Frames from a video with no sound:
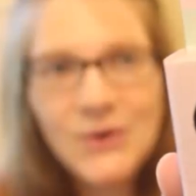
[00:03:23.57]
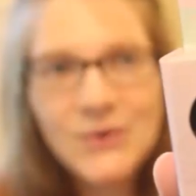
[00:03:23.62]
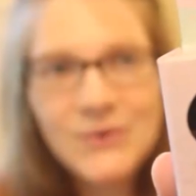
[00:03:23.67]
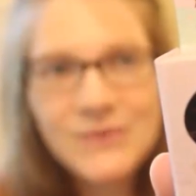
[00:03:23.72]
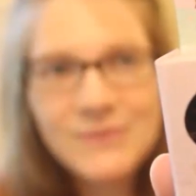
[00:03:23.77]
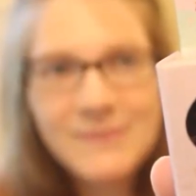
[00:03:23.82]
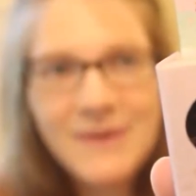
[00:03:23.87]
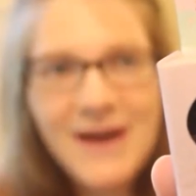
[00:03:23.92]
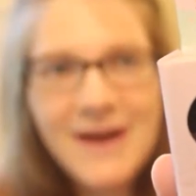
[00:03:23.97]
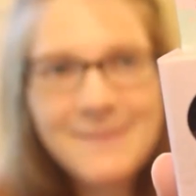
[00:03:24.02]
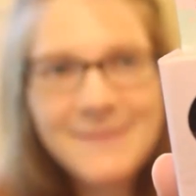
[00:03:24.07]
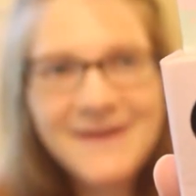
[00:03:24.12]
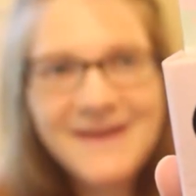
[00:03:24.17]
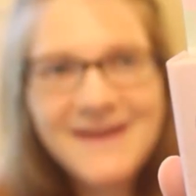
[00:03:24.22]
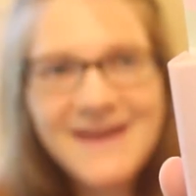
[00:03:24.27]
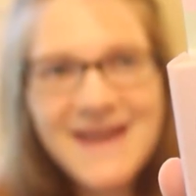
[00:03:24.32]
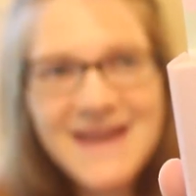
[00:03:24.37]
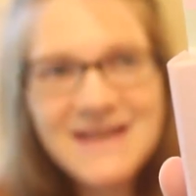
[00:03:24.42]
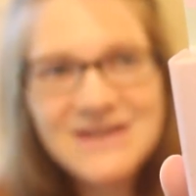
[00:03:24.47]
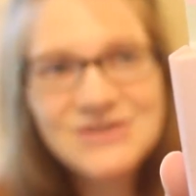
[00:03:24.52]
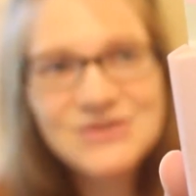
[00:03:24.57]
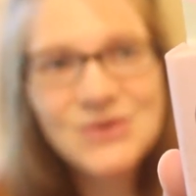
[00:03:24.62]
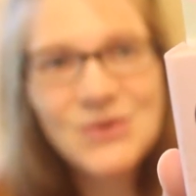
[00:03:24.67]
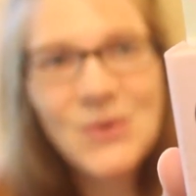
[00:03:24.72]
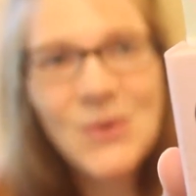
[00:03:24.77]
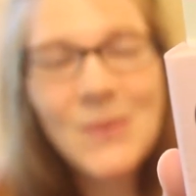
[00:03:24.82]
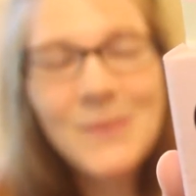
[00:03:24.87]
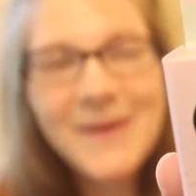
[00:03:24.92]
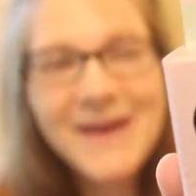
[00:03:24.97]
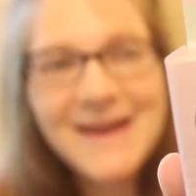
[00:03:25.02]
Earth Mama
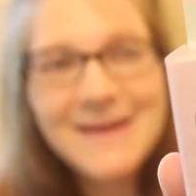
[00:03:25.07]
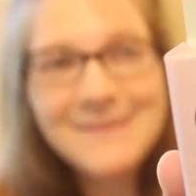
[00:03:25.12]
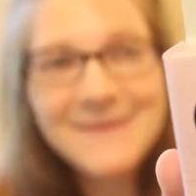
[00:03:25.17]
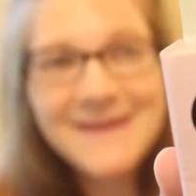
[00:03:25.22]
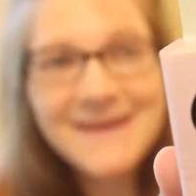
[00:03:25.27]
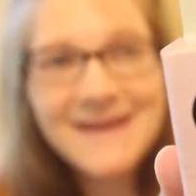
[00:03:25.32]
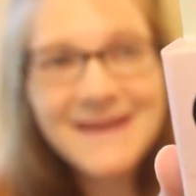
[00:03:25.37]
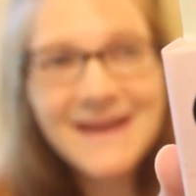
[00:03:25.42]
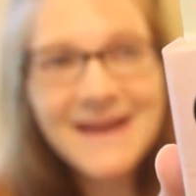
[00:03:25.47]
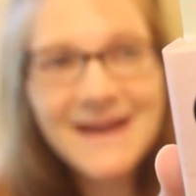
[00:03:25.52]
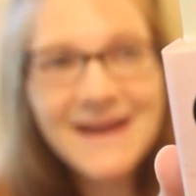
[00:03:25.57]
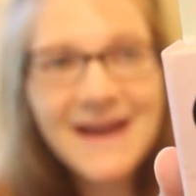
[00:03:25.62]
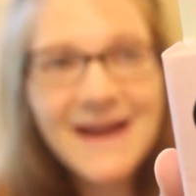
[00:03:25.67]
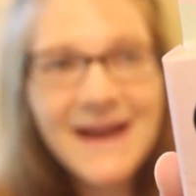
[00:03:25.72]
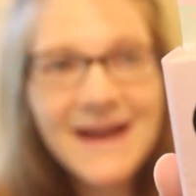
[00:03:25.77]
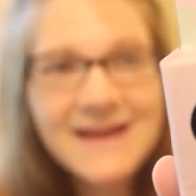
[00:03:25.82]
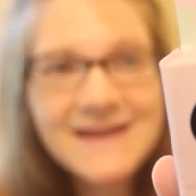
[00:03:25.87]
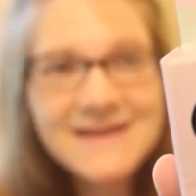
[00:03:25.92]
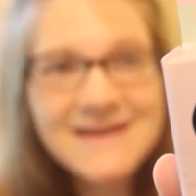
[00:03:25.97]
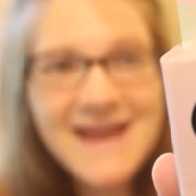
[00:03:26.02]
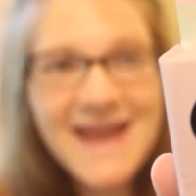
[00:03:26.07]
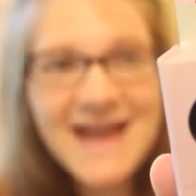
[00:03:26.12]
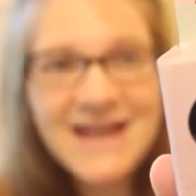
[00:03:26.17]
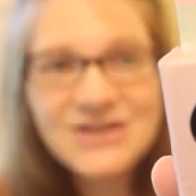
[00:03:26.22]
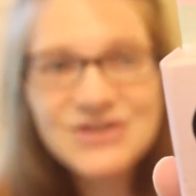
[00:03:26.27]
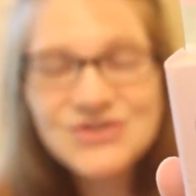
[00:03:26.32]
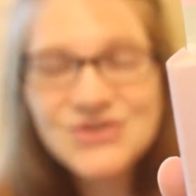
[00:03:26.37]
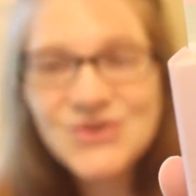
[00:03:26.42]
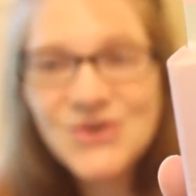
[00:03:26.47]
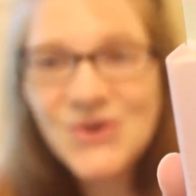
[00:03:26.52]
Angel Baby
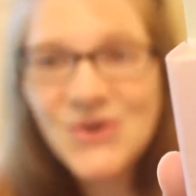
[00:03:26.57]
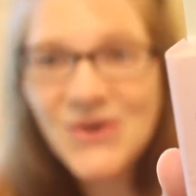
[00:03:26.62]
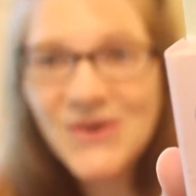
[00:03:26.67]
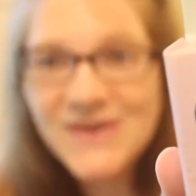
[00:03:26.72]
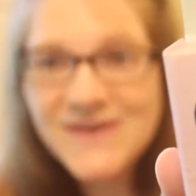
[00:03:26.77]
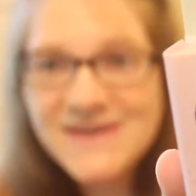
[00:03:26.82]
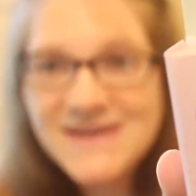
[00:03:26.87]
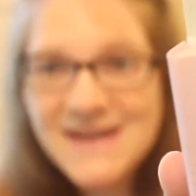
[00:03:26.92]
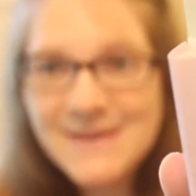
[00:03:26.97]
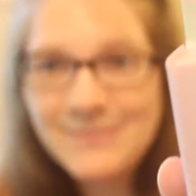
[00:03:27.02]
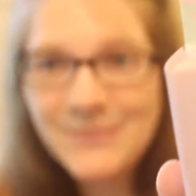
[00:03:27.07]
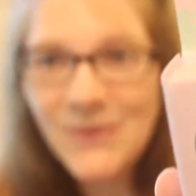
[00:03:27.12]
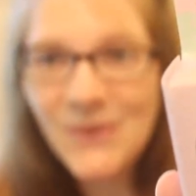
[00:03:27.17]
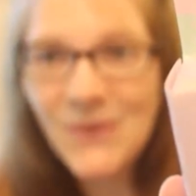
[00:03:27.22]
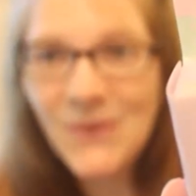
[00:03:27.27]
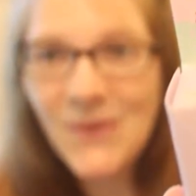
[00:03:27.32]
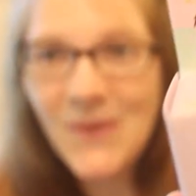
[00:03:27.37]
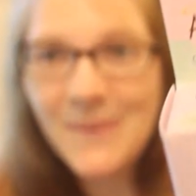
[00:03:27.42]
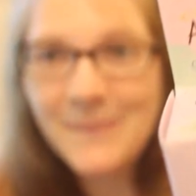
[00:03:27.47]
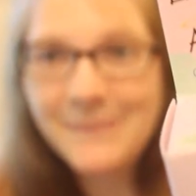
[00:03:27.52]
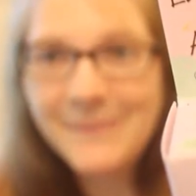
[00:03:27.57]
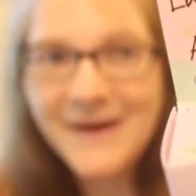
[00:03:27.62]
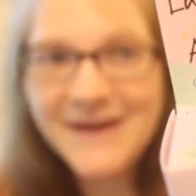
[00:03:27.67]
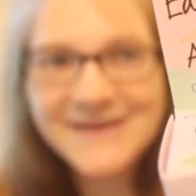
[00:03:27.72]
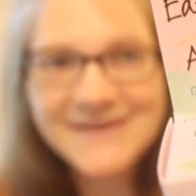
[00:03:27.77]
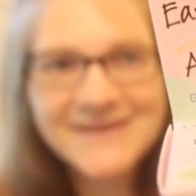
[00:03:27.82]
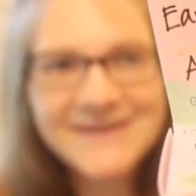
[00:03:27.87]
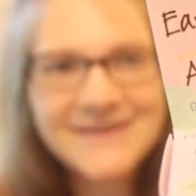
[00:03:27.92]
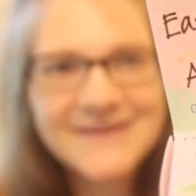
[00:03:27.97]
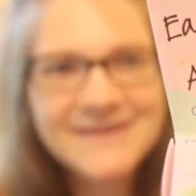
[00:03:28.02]
Natural Nipple
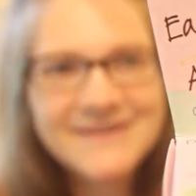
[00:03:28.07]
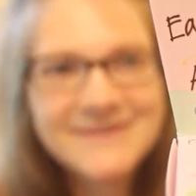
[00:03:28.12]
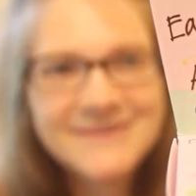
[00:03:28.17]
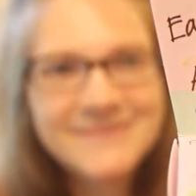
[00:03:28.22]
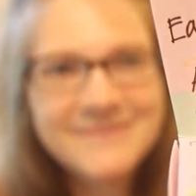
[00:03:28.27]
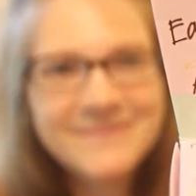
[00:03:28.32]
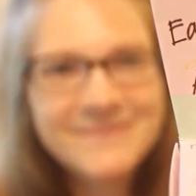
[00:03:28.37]
Butter.